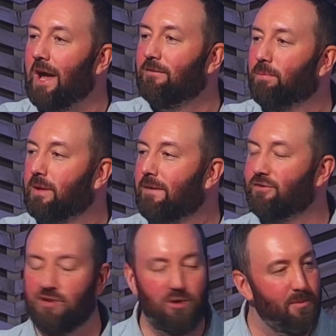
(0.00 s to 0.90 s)
as
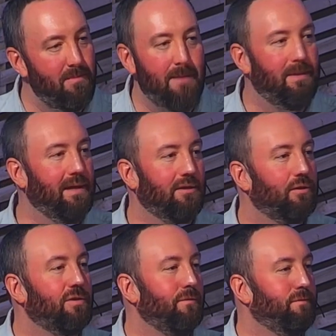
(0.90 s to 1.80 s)
believers, you may be a
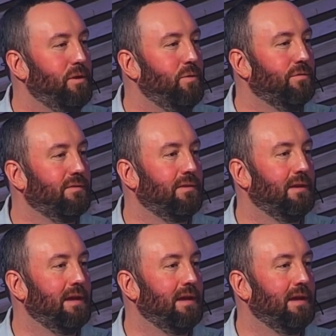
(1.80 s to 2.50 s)
little confused.